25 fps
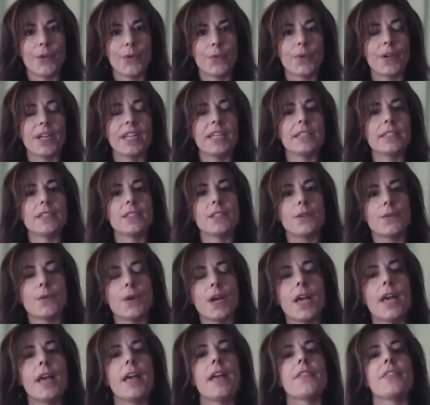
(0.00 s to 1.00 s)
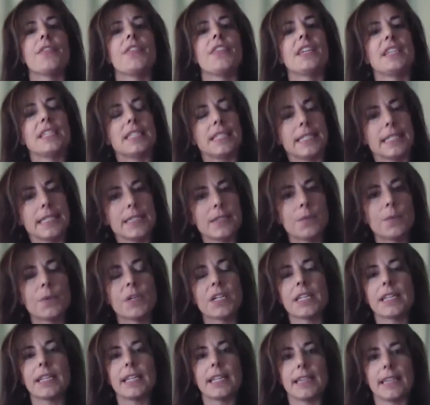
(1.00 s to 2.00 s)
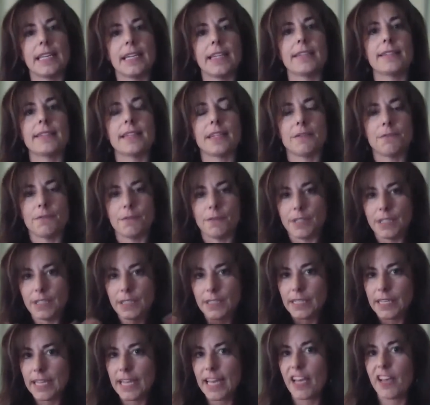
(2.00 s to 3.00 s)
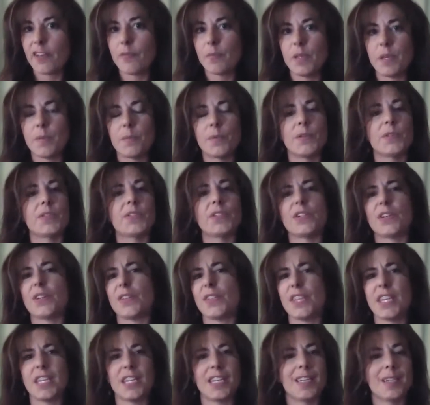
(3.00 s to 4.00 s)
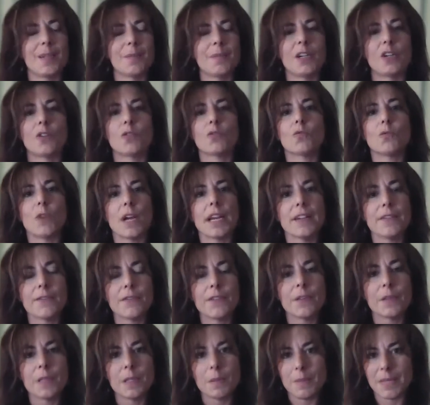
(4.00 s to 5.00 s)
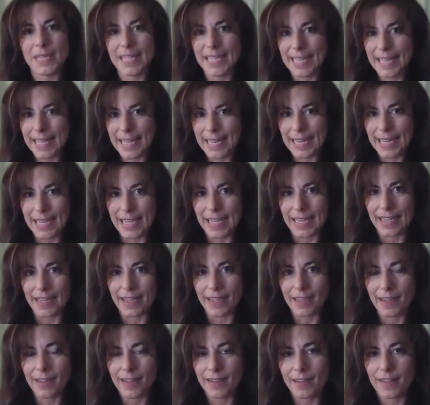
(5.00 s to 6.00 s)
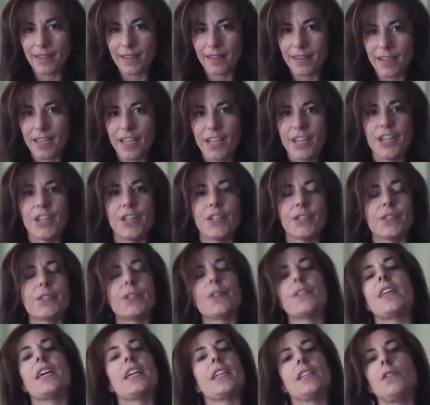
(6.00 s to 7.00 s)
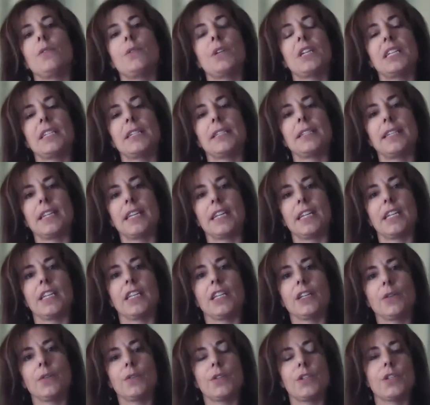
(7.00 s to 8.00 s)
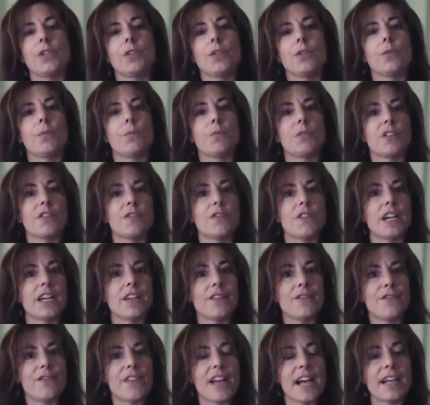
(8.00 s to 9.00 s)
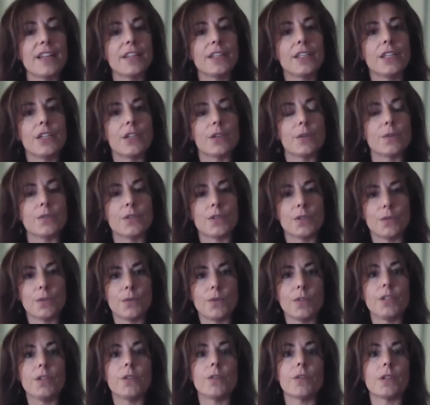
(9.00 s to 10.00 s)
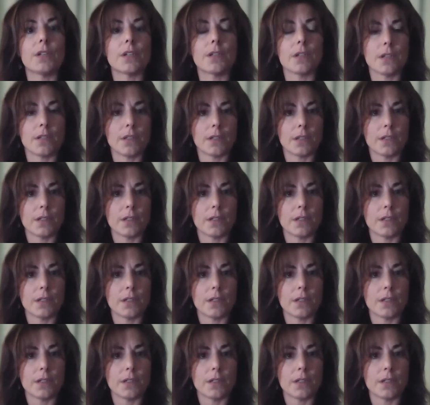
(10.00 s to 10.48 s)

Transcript: right? So this is one of the things I really have people start thinking about right from the beginning so that you continue to provide value to your